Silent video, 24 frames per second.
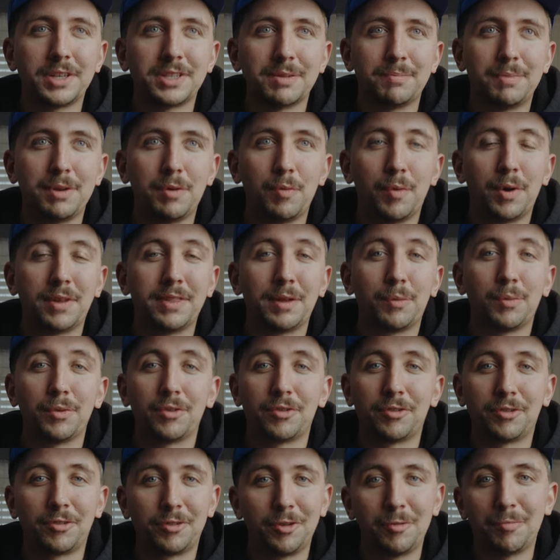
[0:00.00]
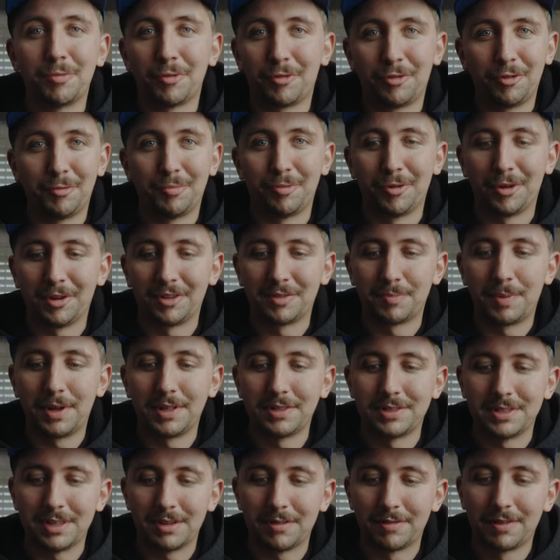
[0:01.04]
it to be one that was super, super
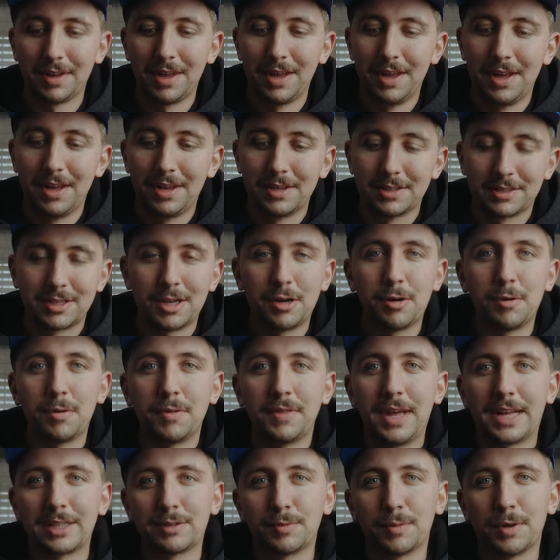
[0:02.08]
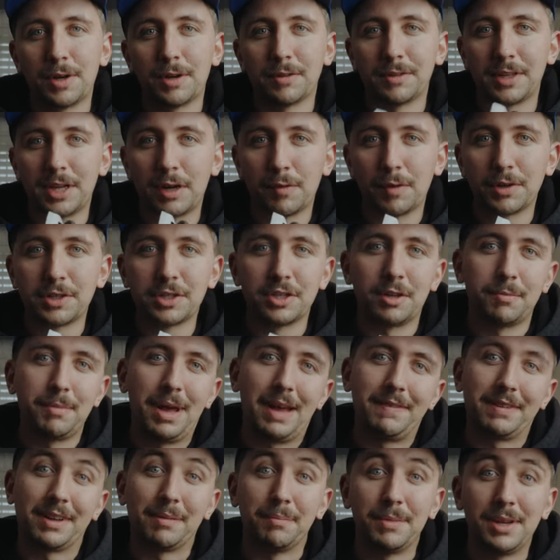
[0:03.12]
expensive. So that's where the original Mavic